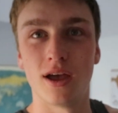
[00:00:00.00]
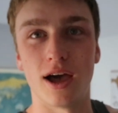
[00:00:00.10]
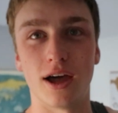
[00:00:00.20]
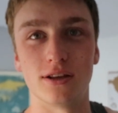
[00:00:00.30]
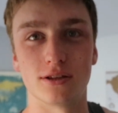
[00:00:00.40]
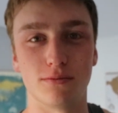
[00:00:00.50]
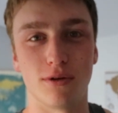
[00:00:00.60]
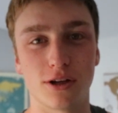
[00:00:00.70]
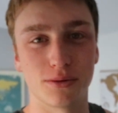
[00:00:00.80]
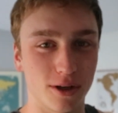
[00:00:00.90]
and some
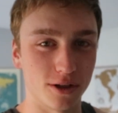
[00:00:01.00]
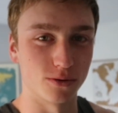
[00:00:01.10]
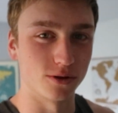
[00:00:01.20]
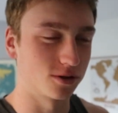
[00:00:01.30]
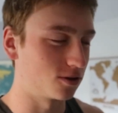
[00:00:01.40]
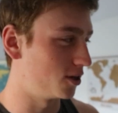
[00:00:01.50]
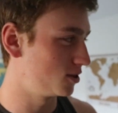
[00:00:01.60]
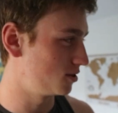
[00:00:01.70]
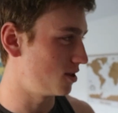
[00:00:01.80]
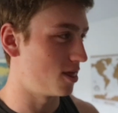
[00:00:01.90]
marshmallows, which is
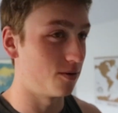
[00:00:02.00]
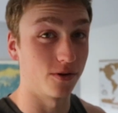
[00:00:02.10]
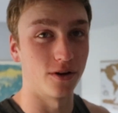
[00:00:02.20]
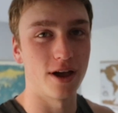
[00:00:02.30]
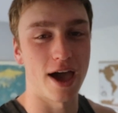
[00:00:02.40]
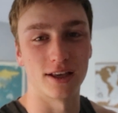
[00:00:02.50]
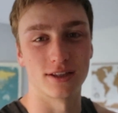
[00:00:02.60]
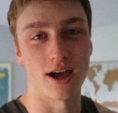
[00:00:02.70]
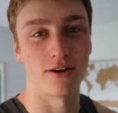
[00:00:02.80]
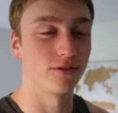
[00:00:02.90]
close. And then we got
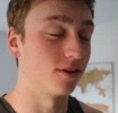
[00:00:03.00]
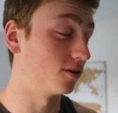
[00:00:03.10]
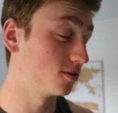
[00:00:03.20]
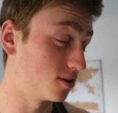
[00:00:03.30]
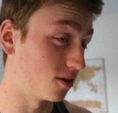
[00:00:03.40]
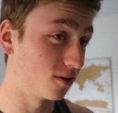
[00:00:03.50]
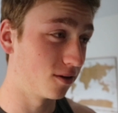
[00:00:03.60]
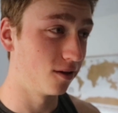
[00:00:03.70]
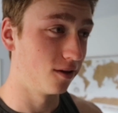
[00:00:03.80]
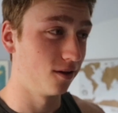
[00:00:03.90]
eggs after, so
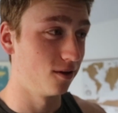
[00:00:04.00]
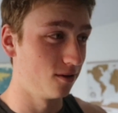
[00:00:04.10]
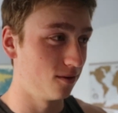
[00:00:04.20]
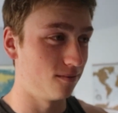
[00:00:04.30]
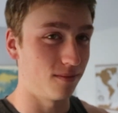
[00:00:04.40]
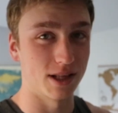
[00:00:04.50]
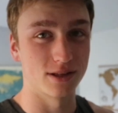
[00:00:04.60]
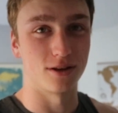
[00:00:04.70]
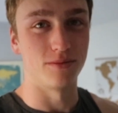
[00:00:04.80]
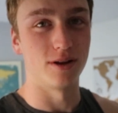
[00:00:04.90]

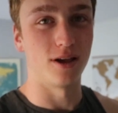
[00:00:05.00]
man's going to be